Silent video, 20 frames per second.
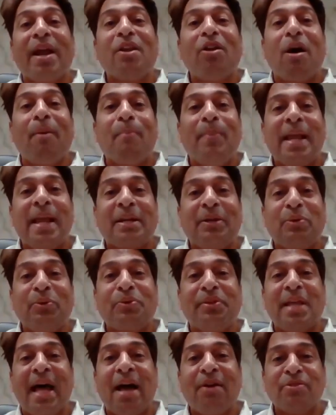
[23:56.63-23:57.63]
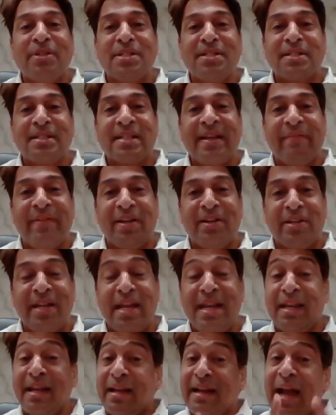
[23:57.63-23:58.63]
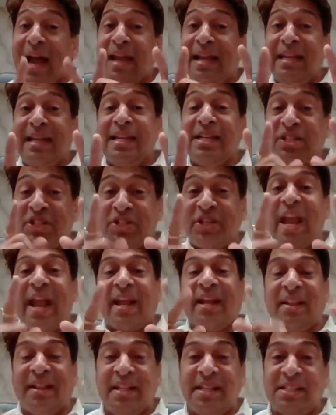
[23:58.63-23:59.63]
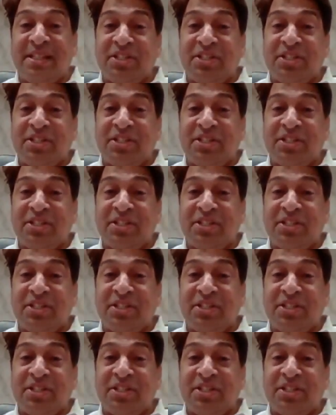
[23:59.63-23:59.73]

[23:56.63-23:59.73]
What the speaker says: 1/2017. Kindly check